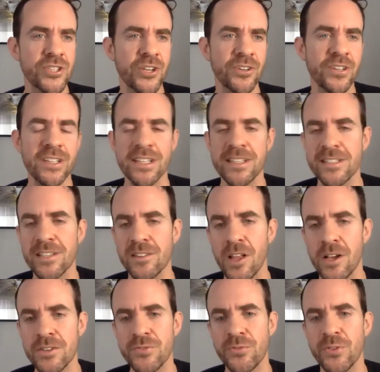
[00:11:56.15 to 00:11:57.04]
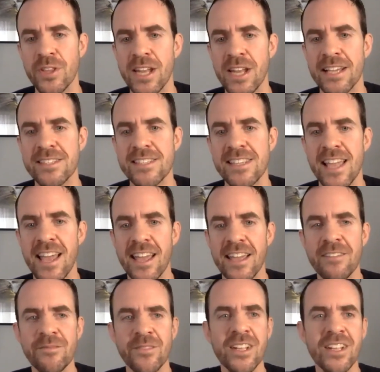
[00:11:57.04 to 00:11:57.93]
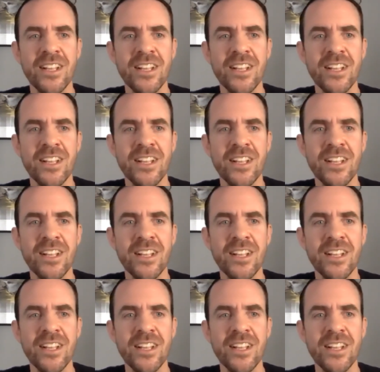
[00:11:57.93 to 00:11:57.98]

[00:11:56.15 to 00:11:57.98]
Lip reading: turning it into lunch for the next day.